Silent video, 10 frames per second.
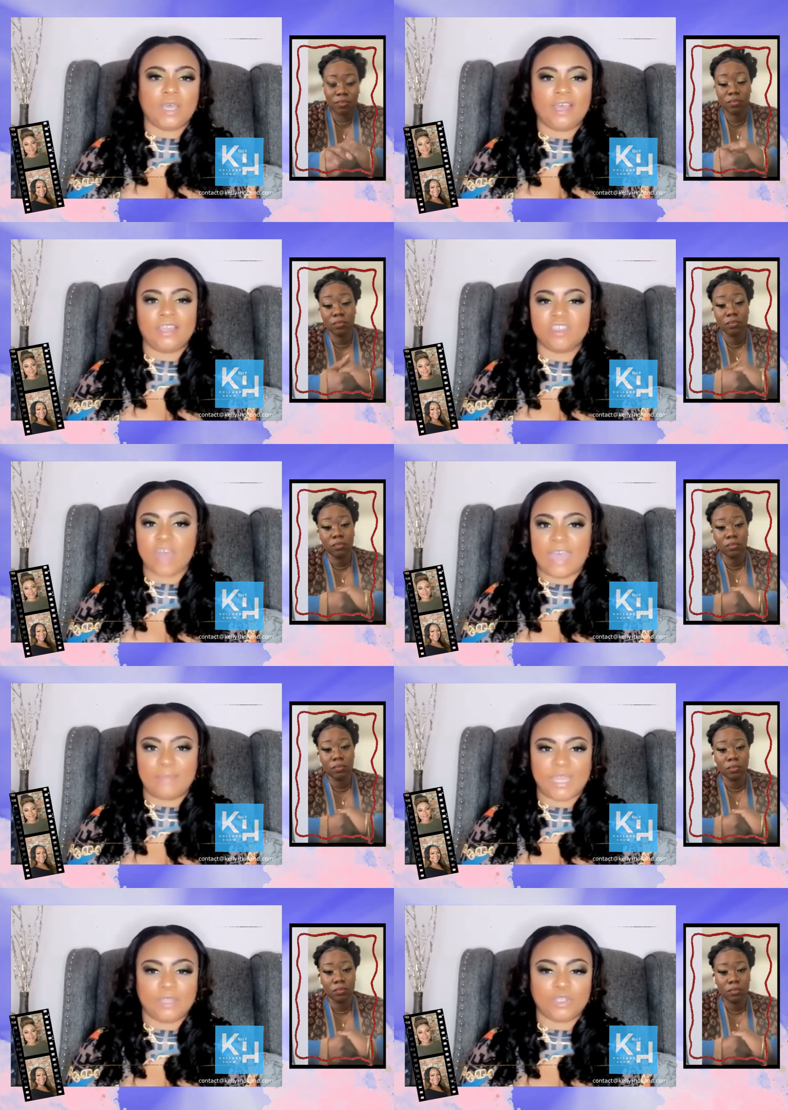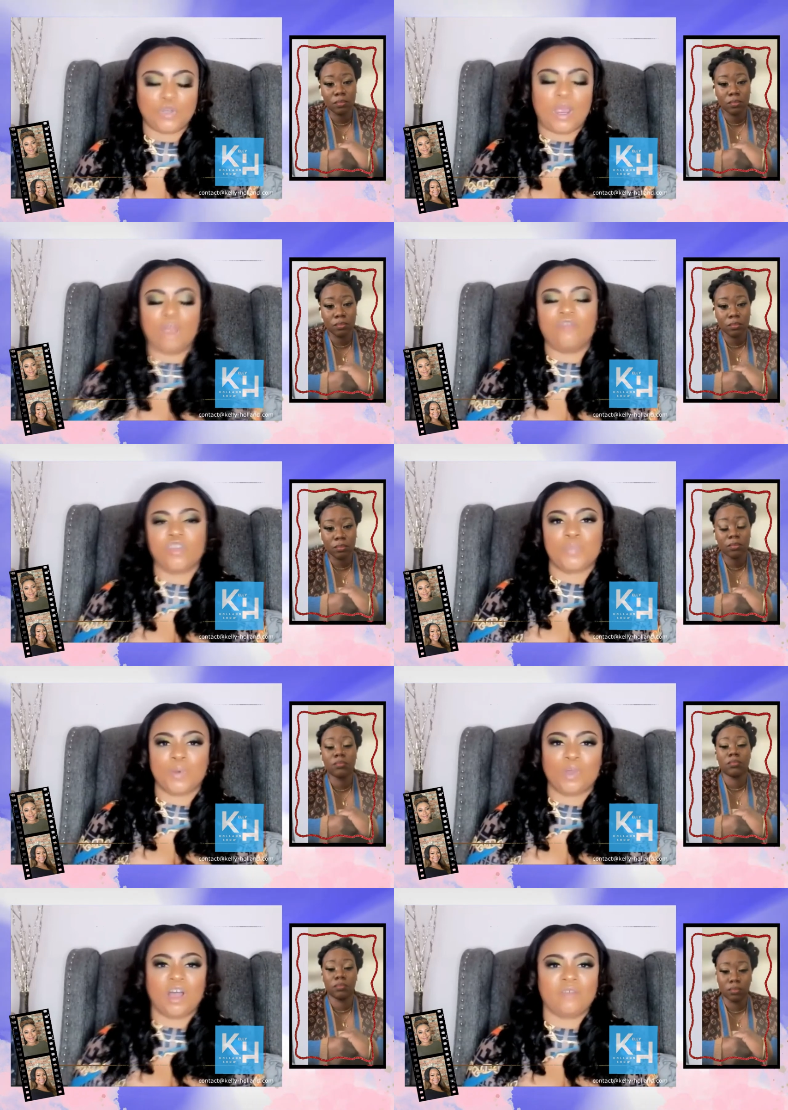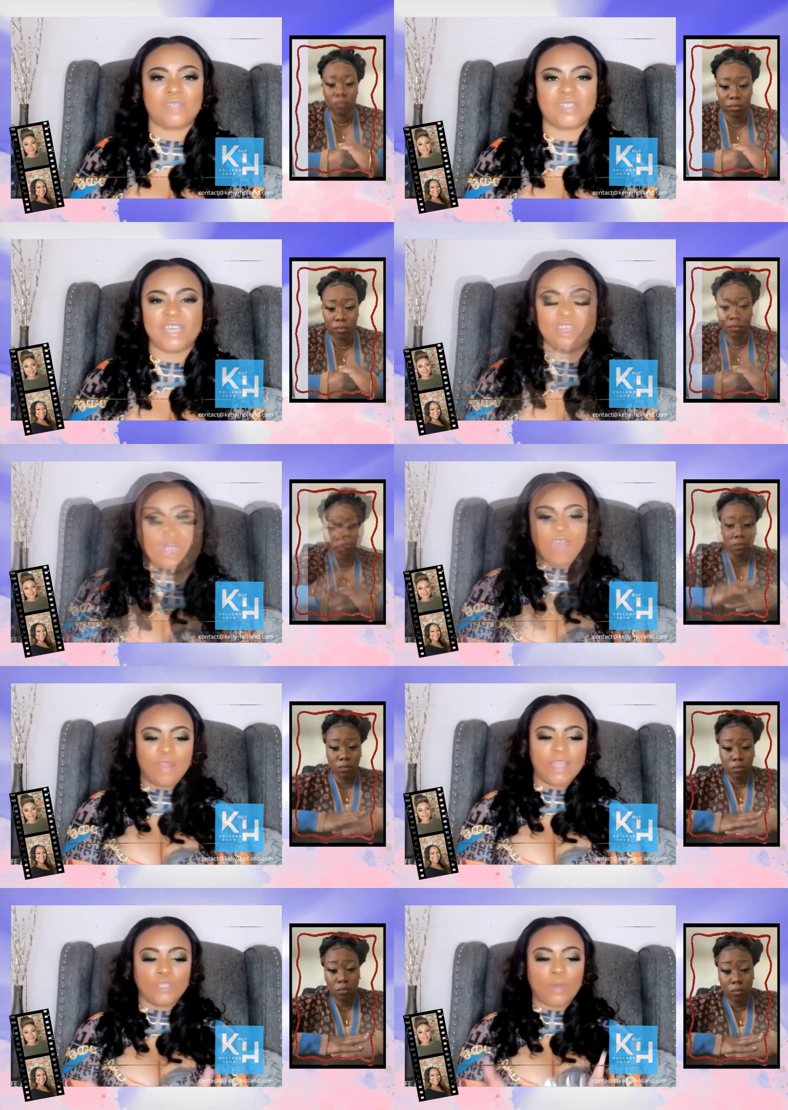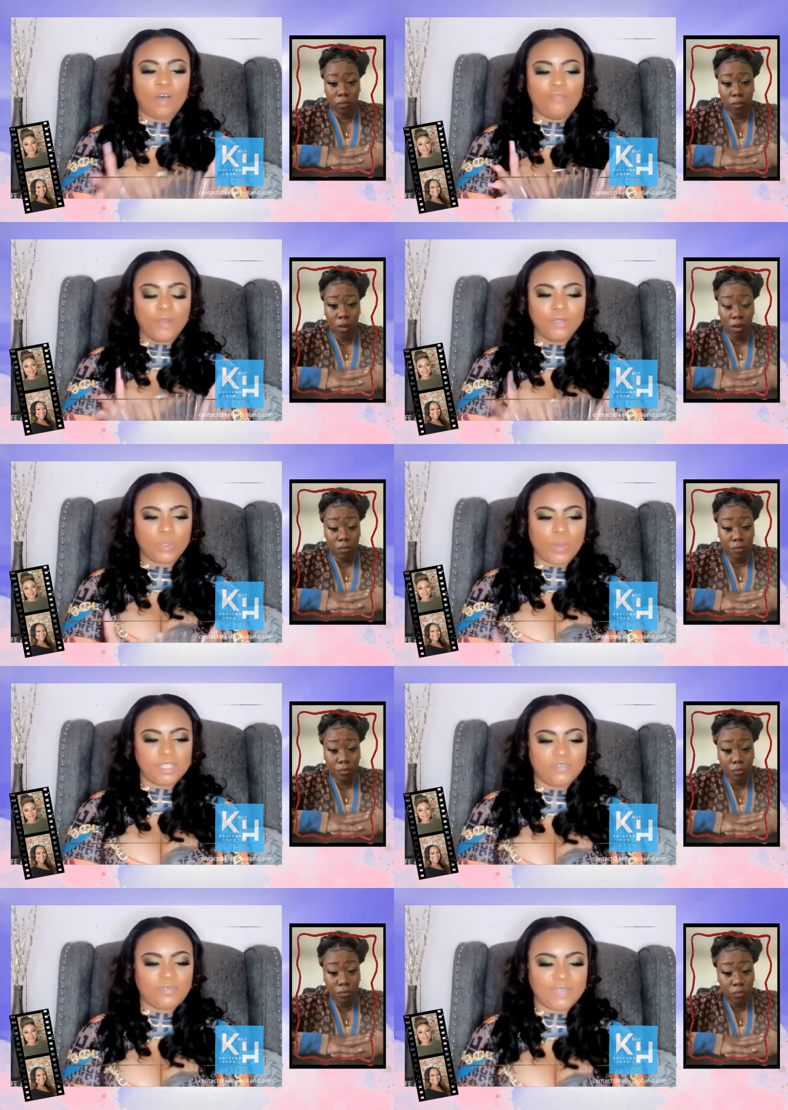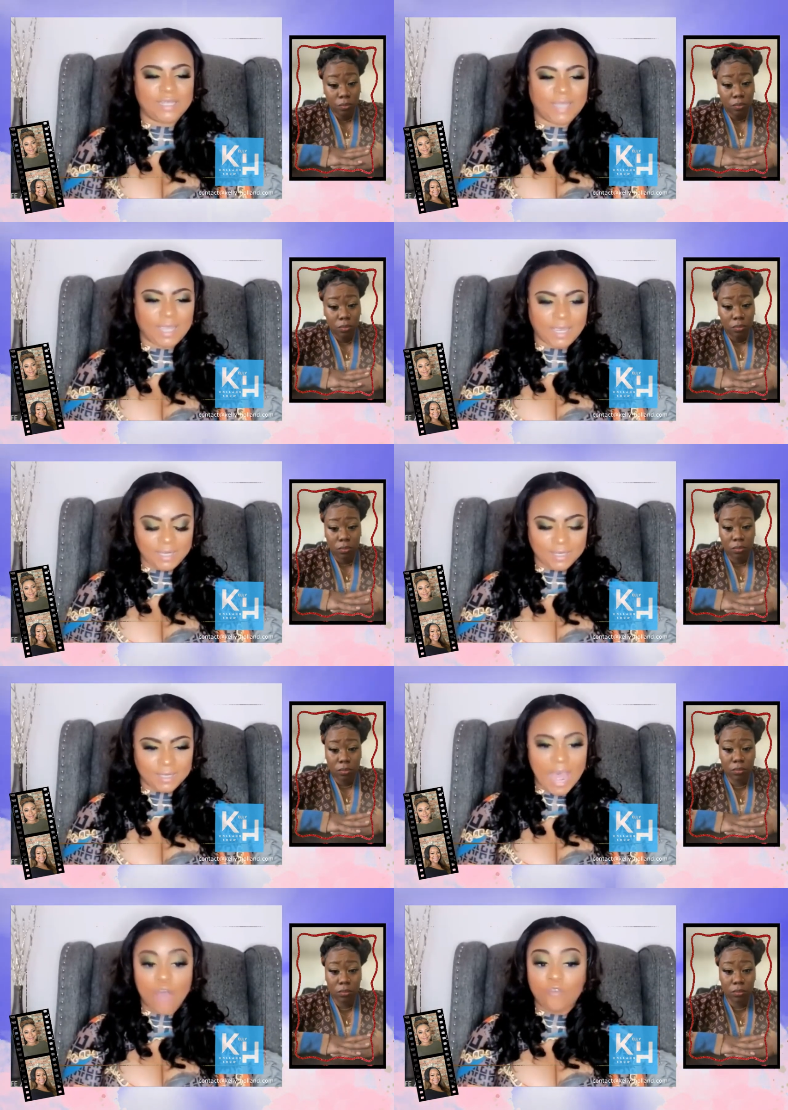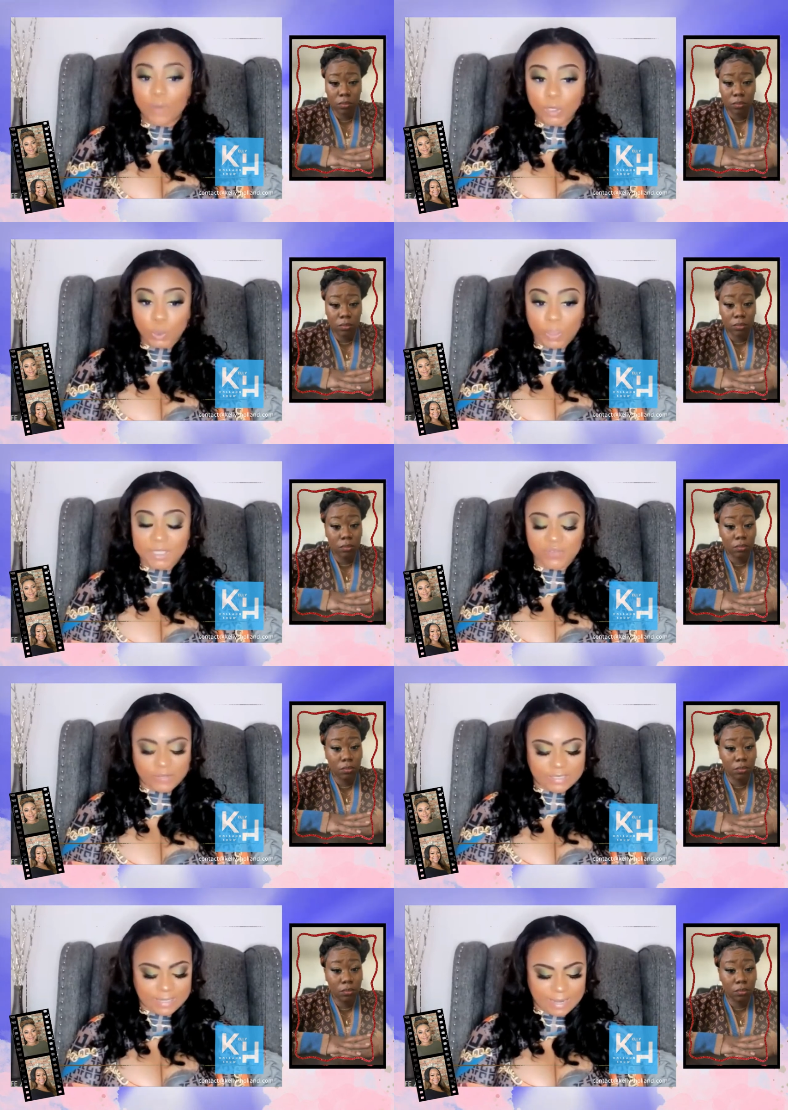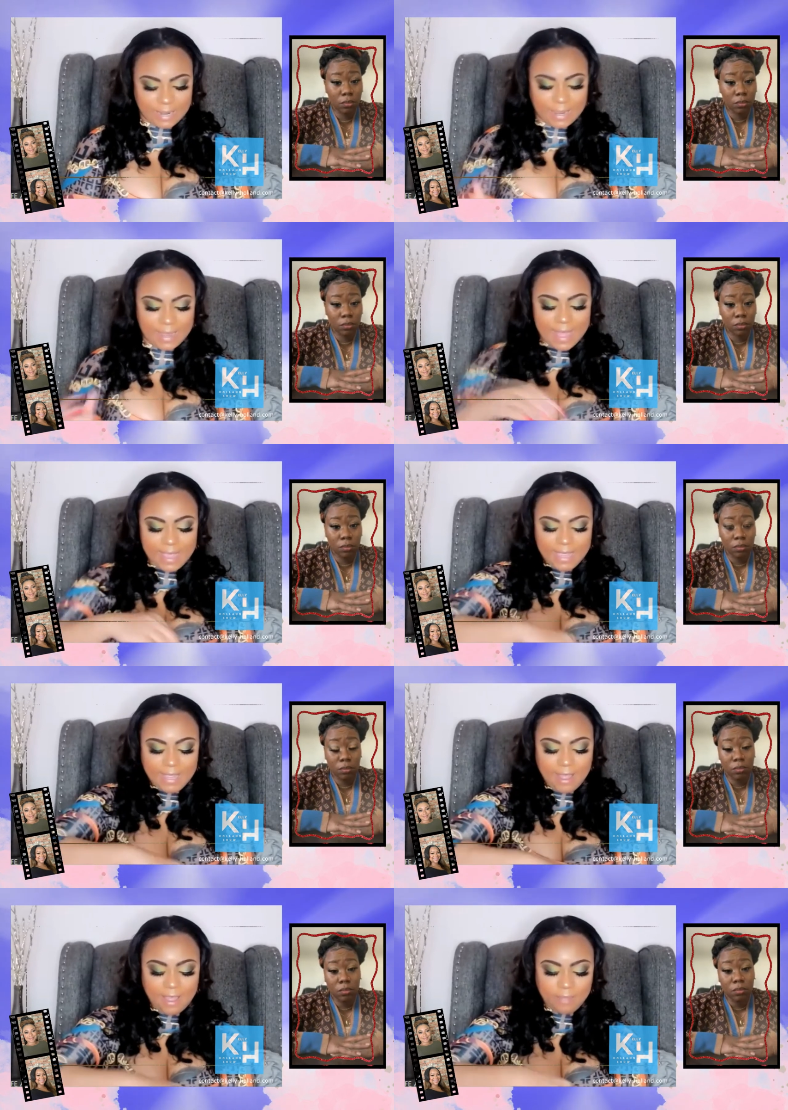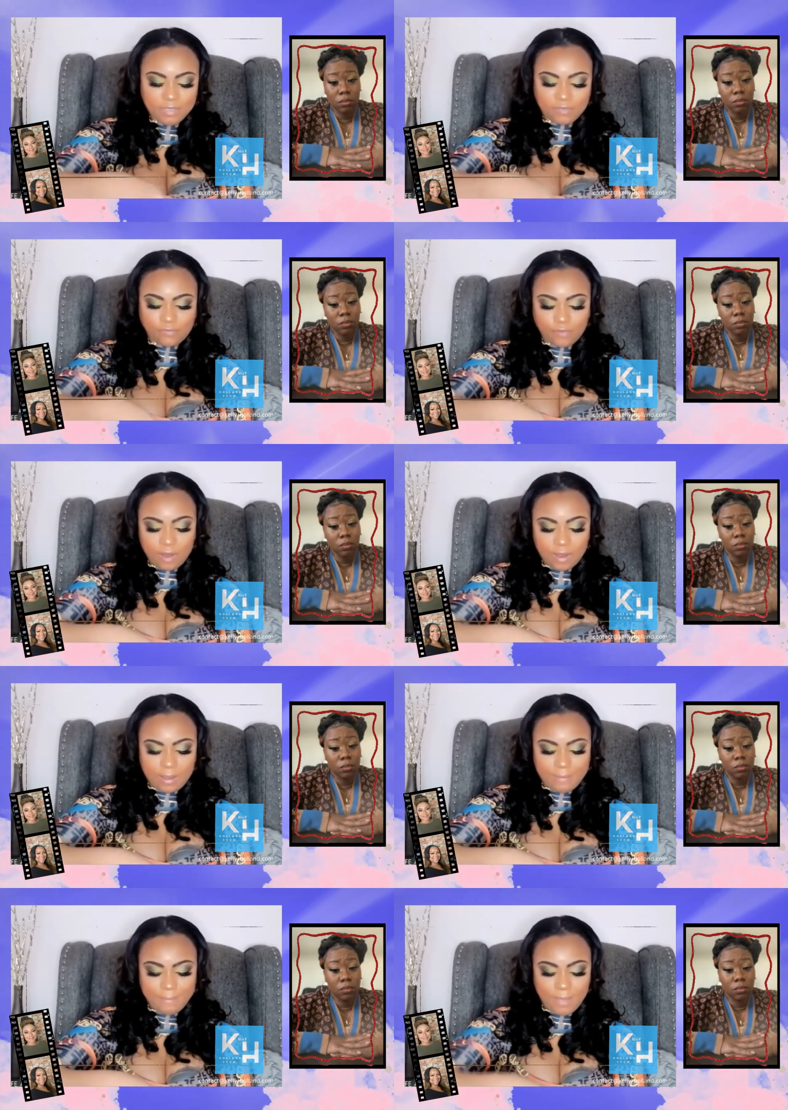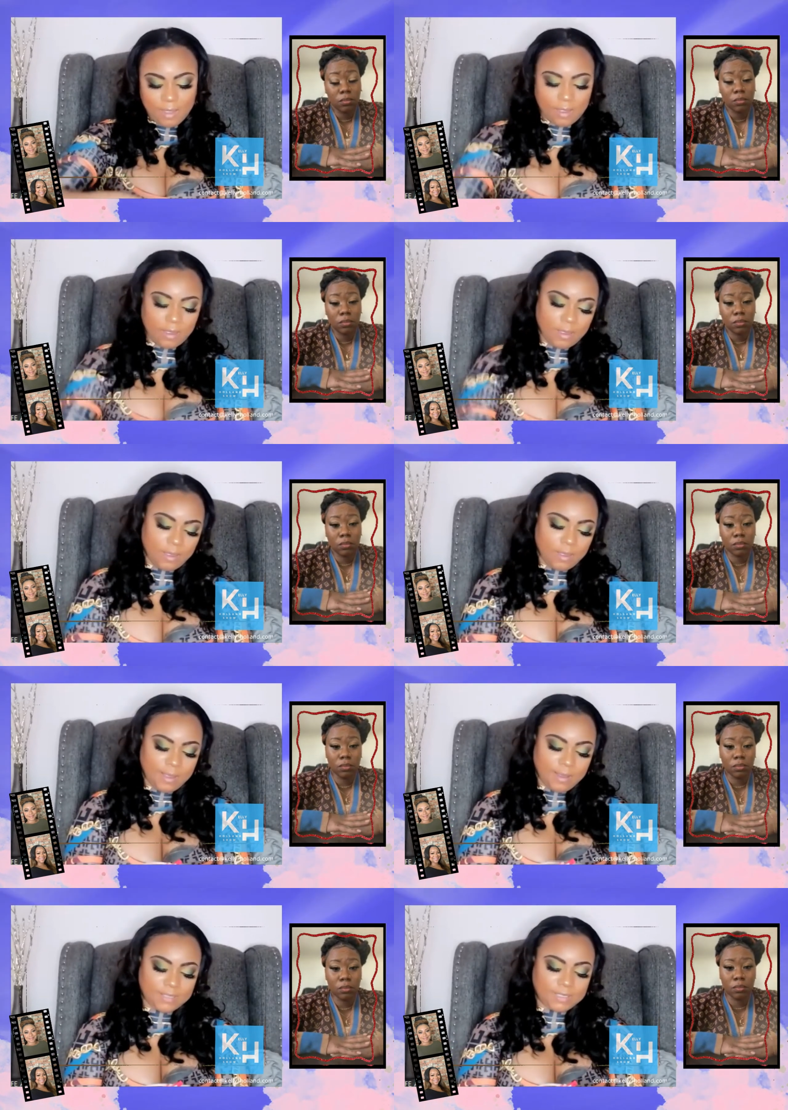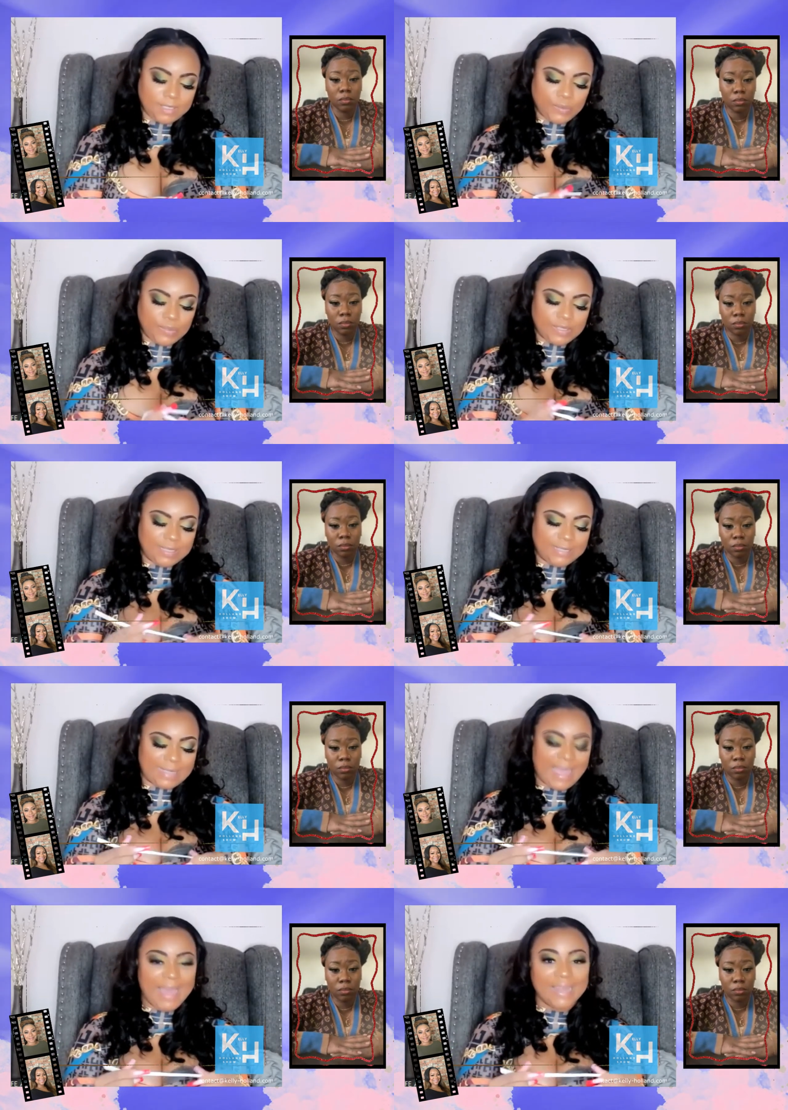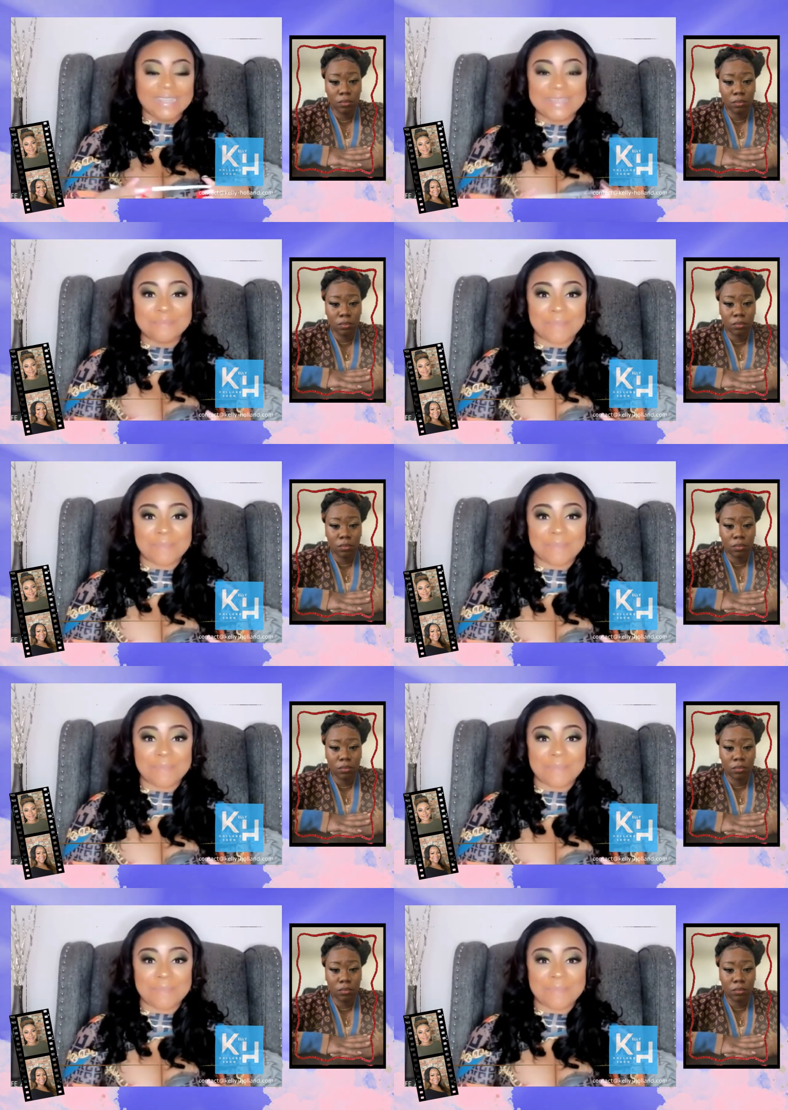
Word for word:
Speaker 1: uh, chime in to our fishbowl conversation. All right, so our first question for today, our first question for today, it comes from, let's see who this is, Allison